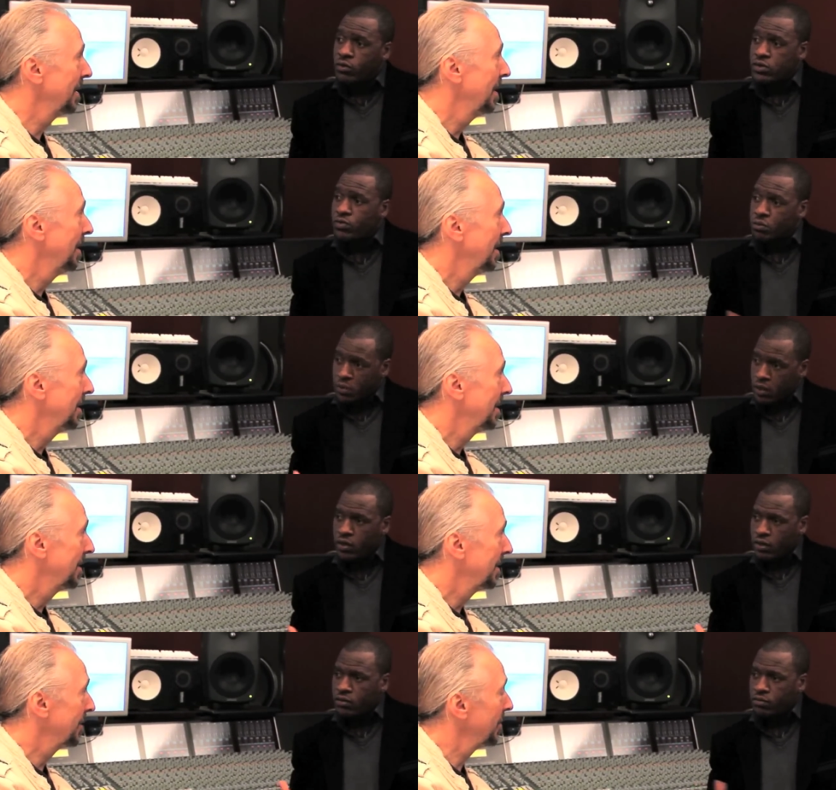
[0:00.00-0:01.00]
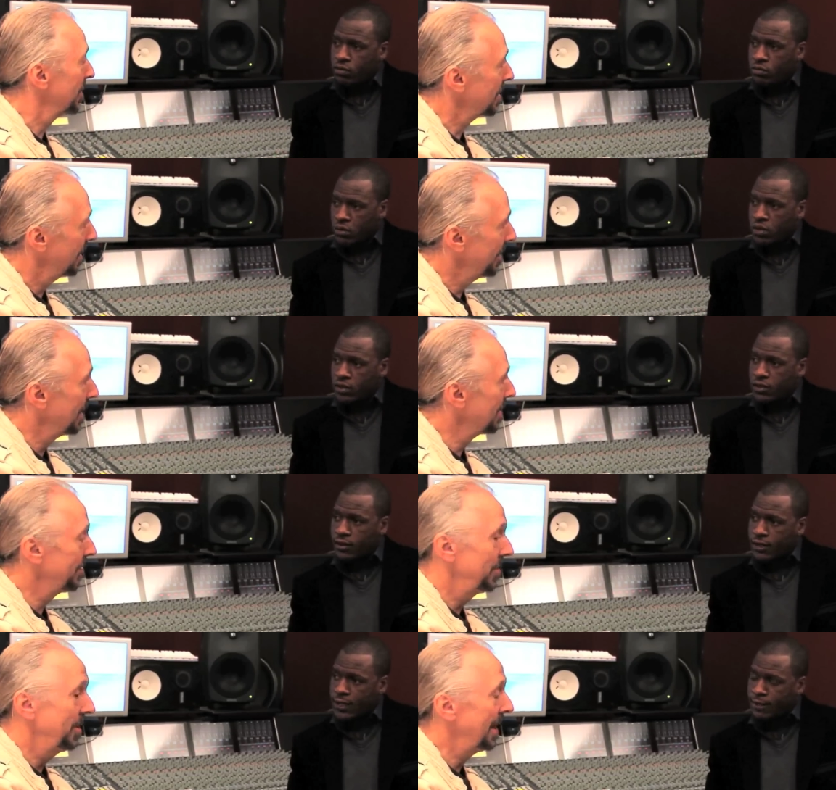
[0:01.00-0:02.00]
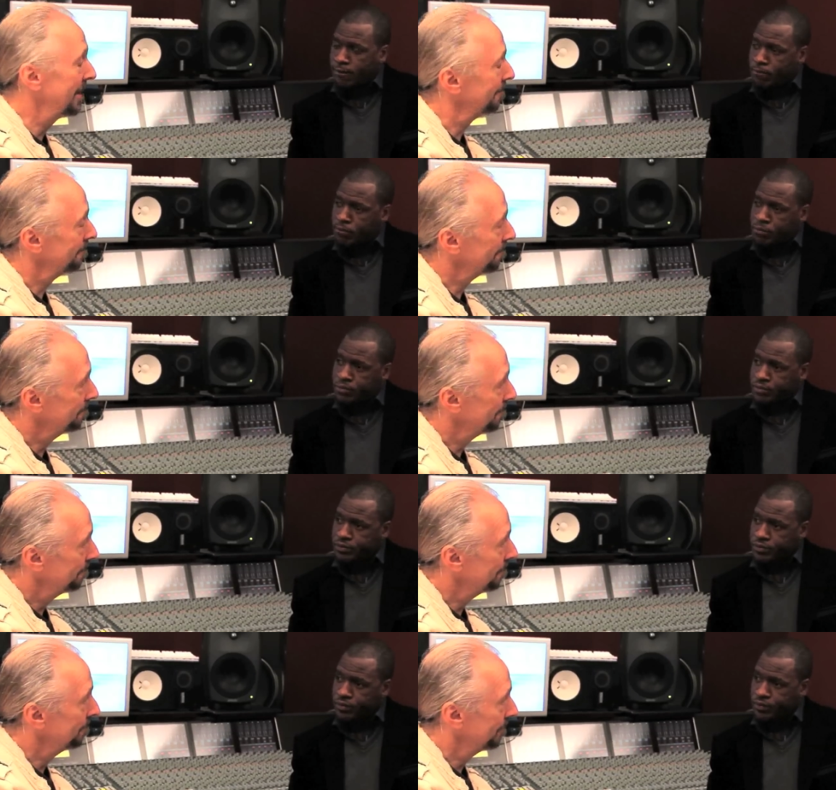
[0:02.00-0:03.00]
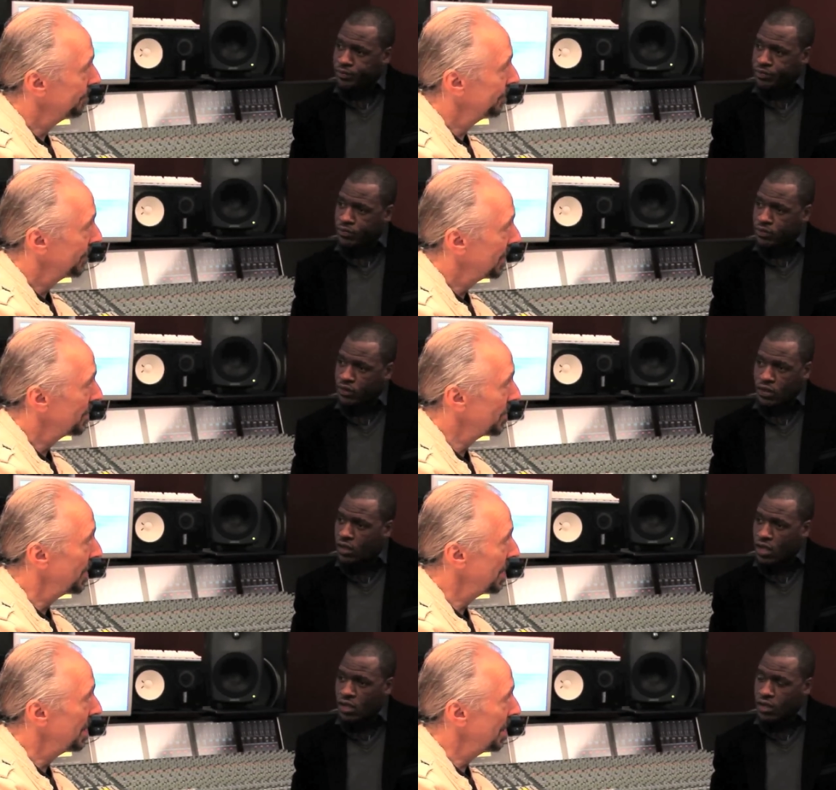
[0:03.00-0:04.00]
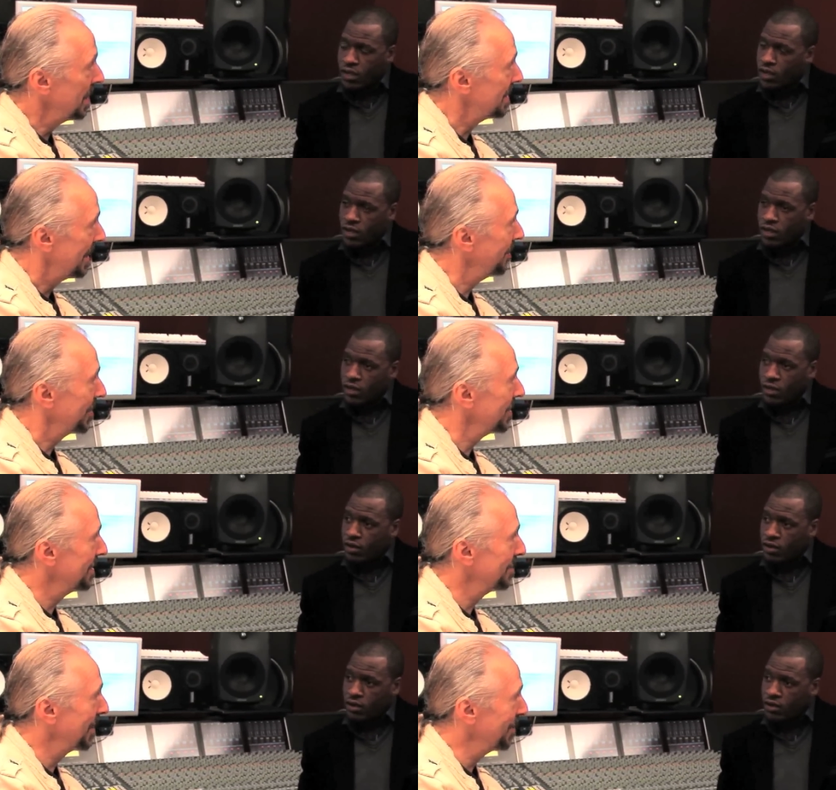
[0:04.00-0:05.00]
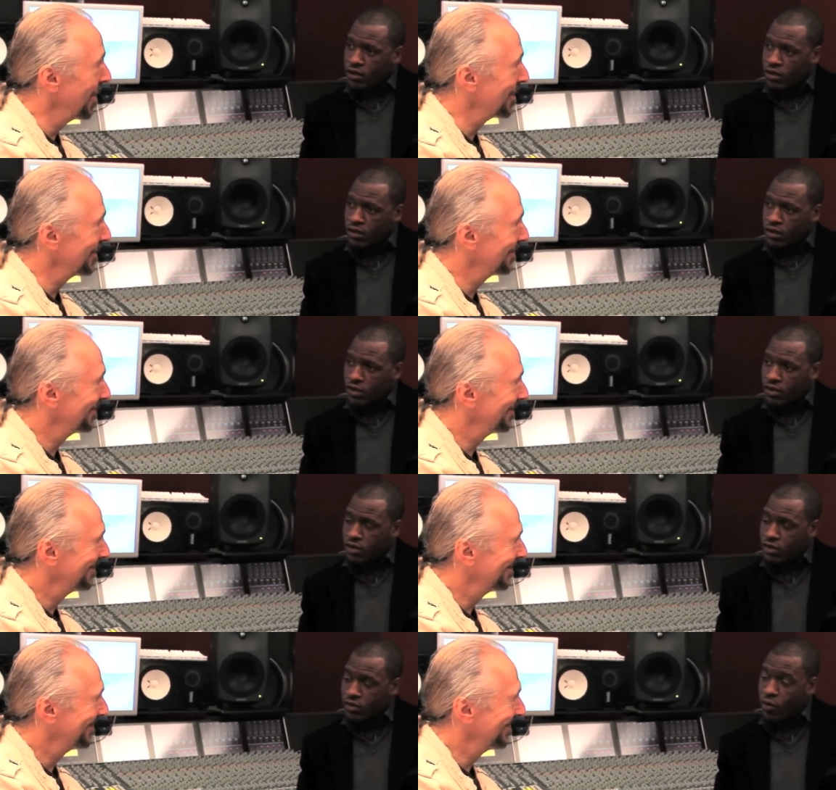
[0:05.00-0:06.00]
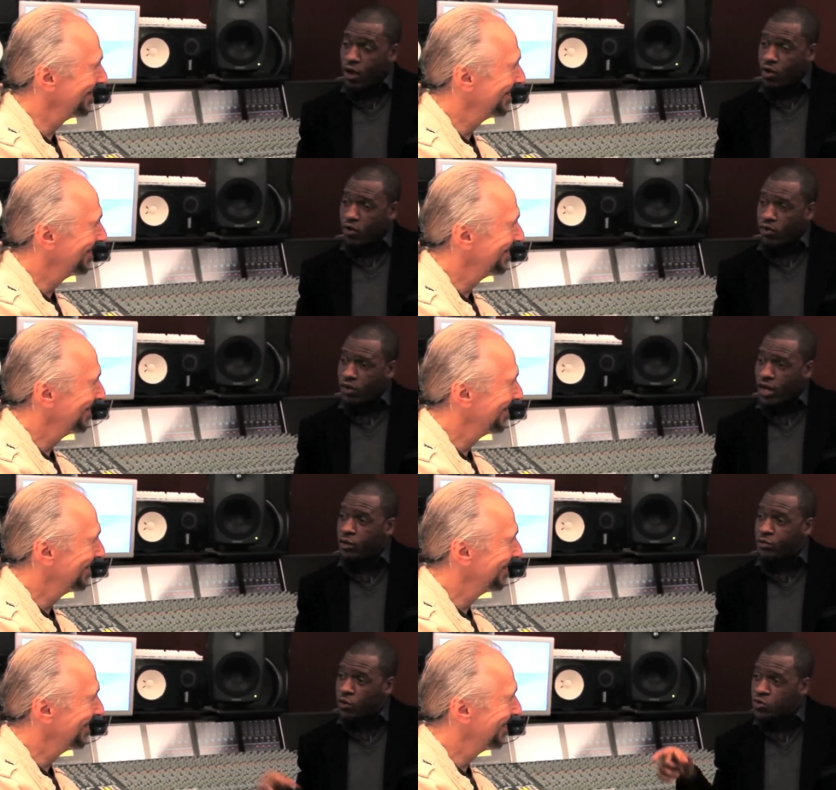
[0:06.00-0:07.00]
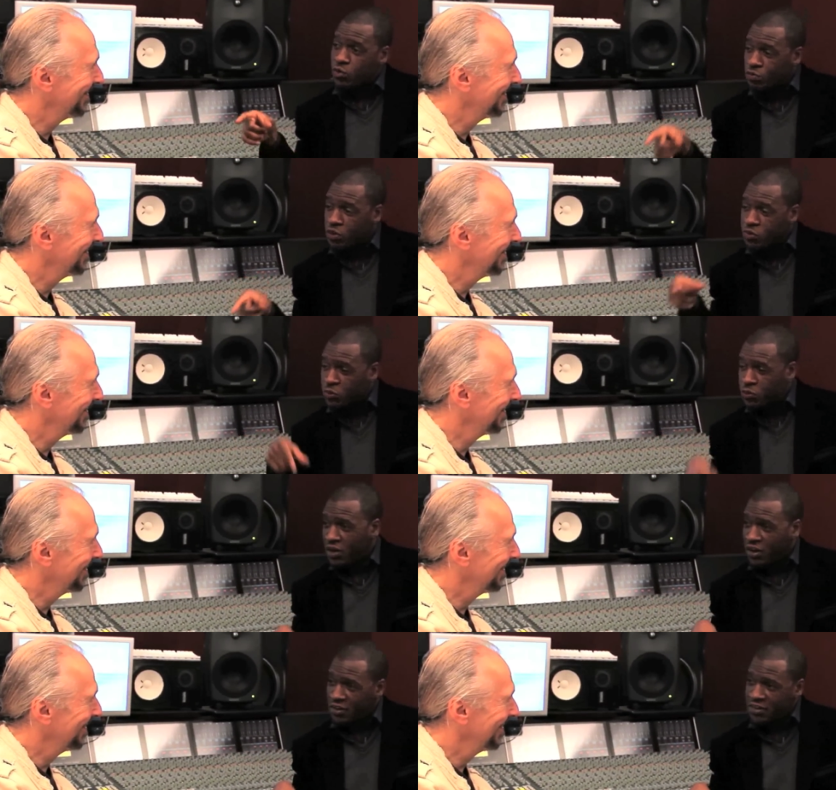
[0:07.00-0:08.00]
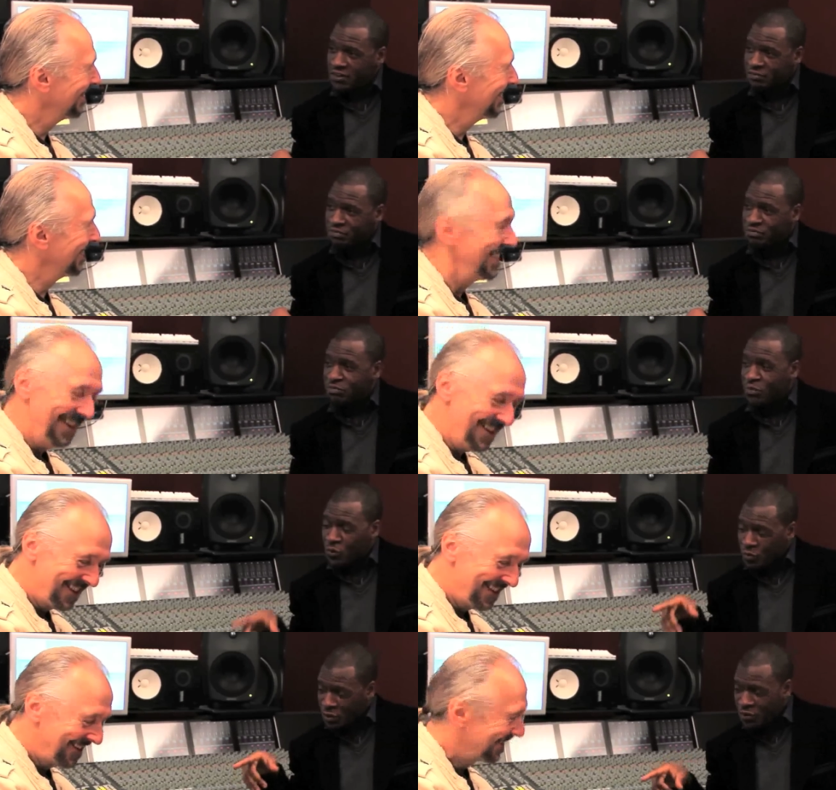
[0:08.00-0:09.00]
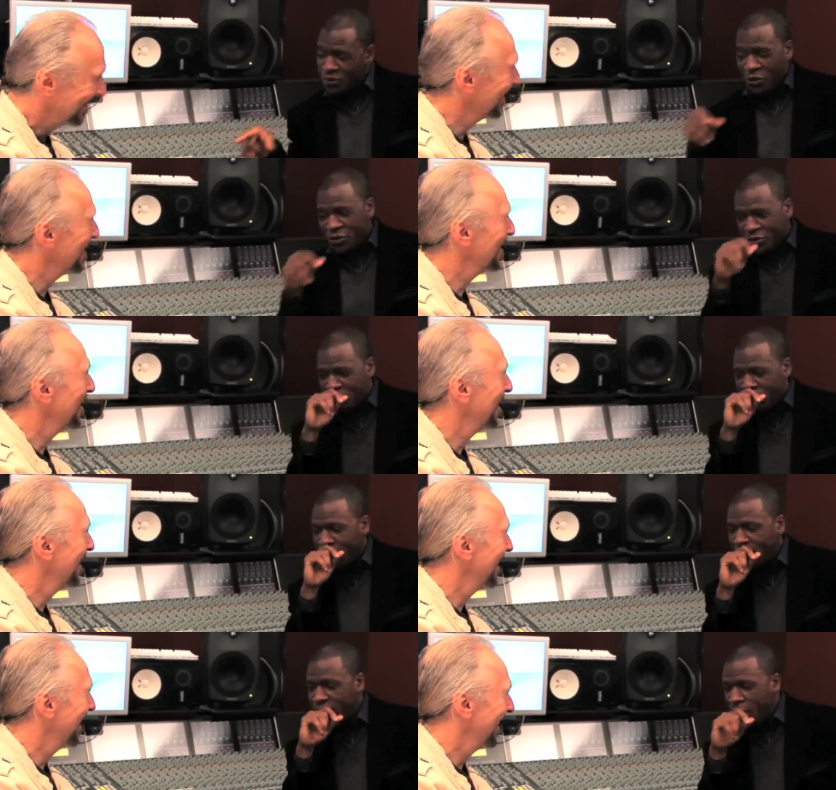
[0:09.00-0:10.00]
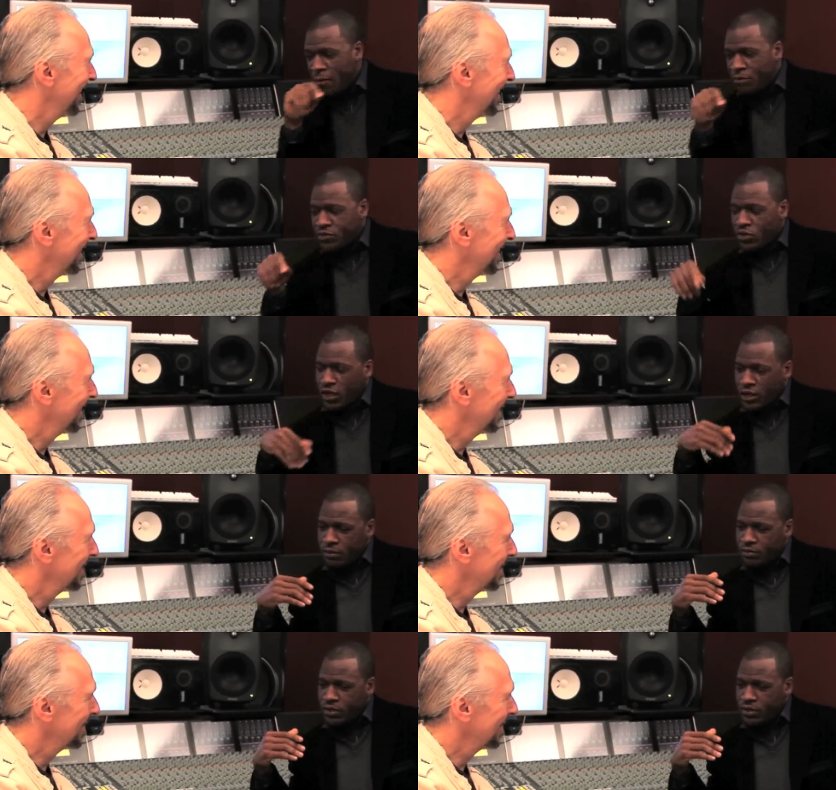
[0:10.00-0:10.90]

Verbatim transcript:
Speaker 1: was from here was coming out of UK. So I, East Africa's in my blood.
Speaker 2: Wow! And of course you've been to Uganda. Yes. We're going to go into that. So uh,